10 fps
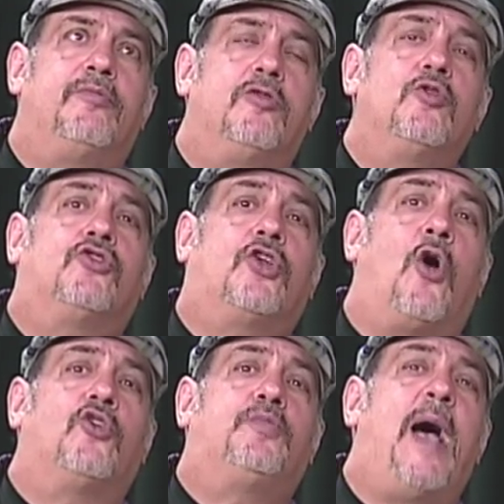Bruce
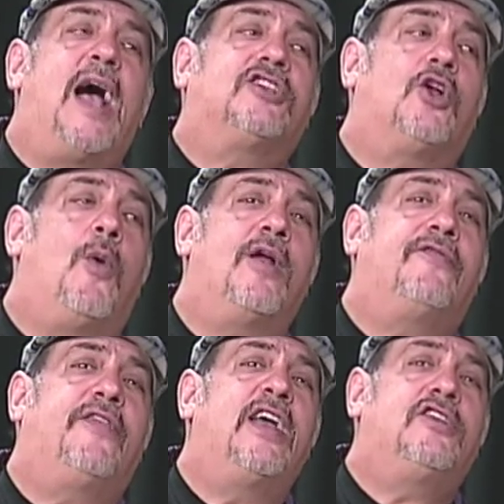Goes Bazzo on
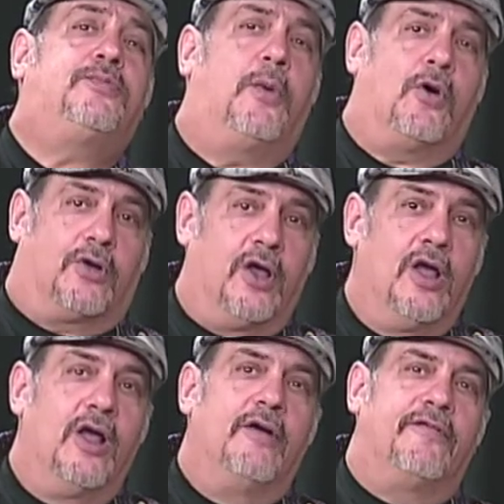Facebook.
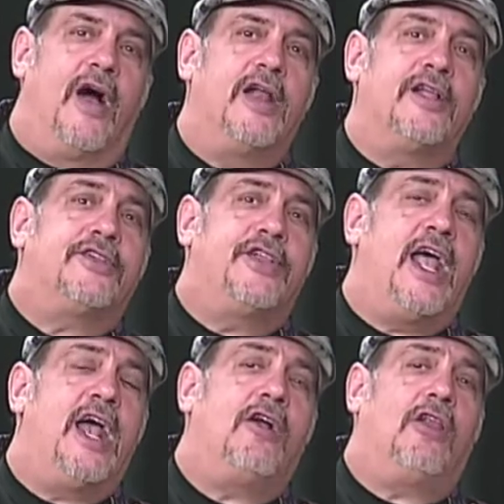Yeah. Find us
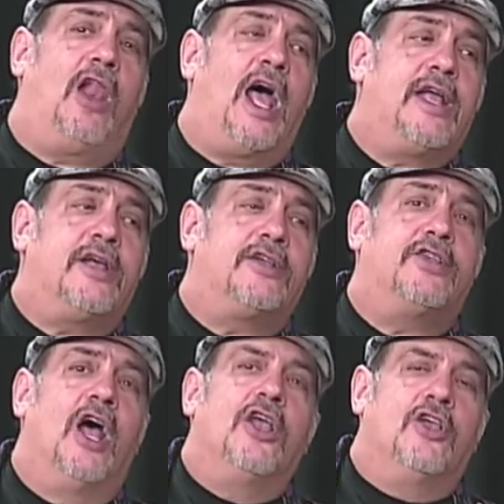there, like
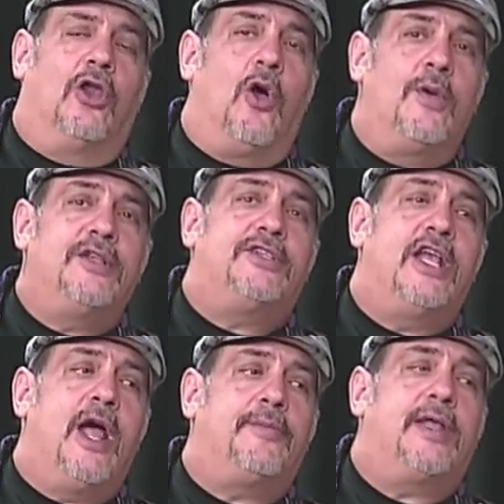us. You'll always
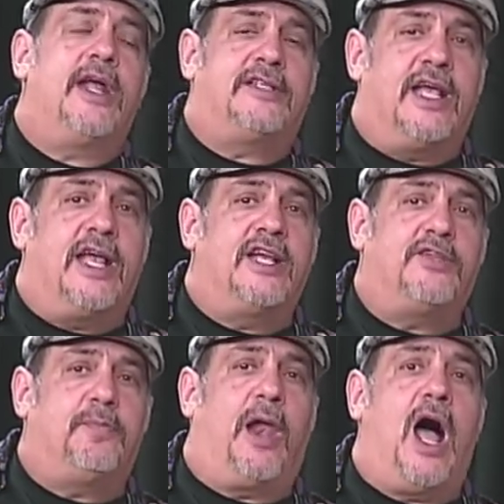see updates of
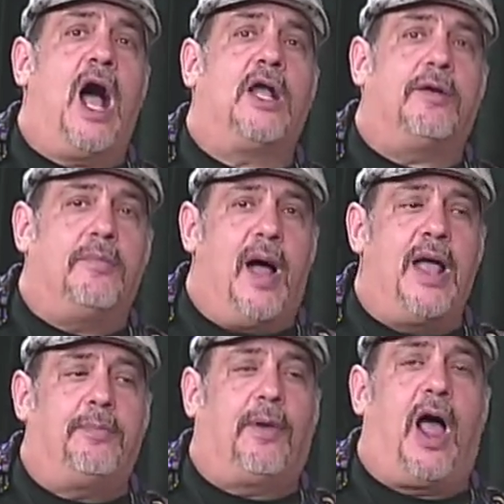his blog,
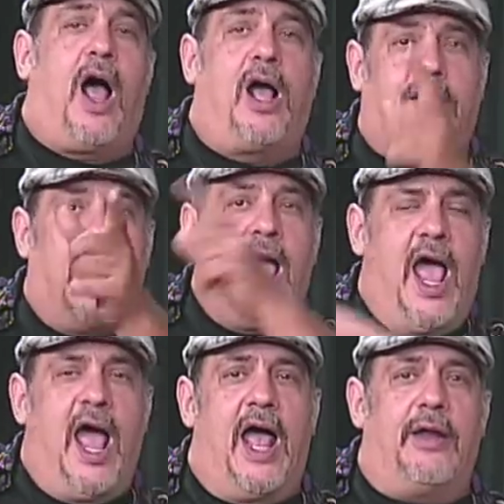my blog,
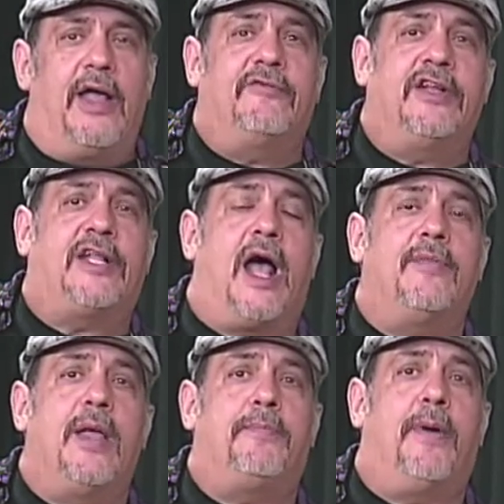and every
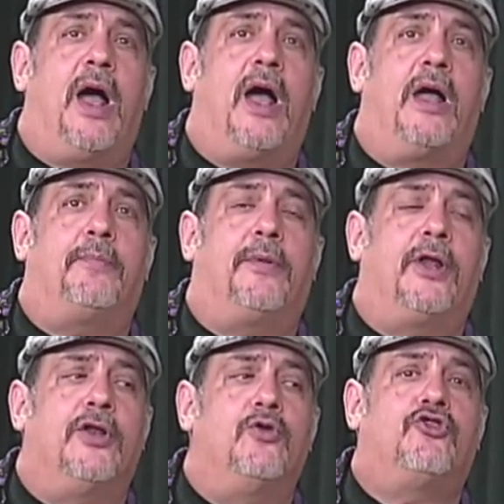time they uh, right.
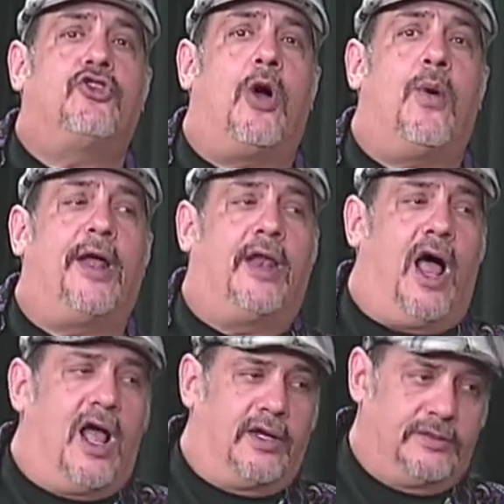put a new show yeah.
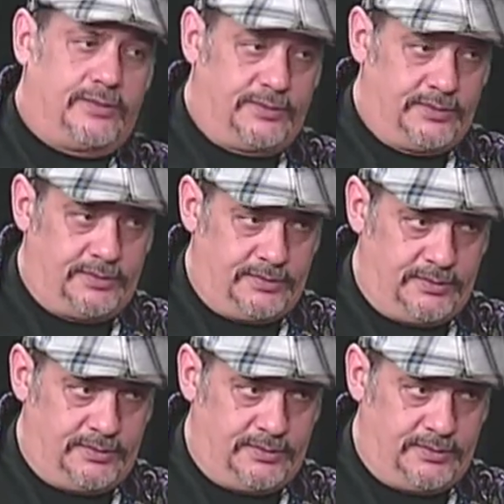online. And you know something?